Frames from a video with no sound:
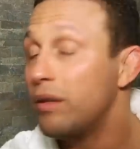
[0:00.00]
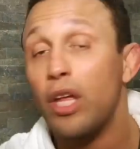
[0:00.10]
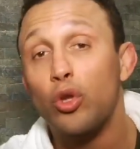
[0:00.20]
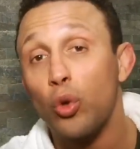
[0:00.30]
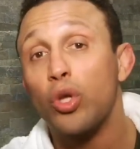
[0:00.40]

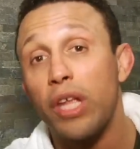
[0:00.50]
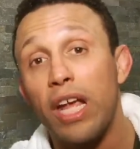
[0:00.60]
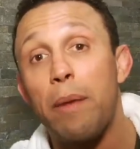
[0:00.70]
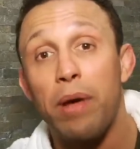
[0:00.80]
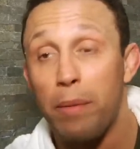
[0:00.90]
they do
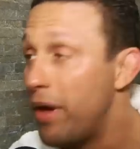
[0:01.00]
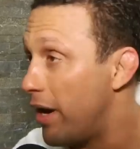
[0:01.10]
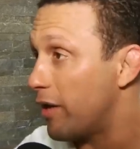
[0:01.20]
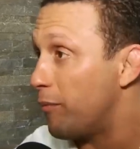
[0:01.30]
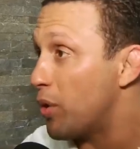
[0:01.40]
think I'm an
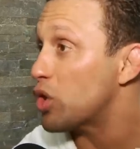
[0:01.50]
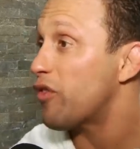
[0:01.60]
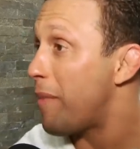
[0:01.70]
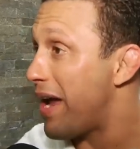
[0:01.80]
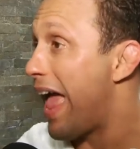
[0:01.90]
American because
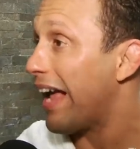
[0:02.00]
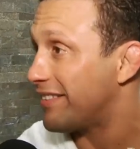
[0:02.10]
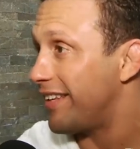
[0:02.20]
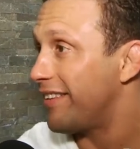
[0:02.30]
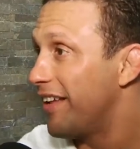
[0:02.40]
of my
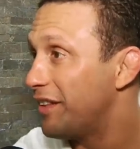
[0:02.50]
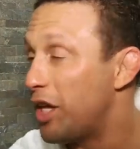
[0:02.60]
accent.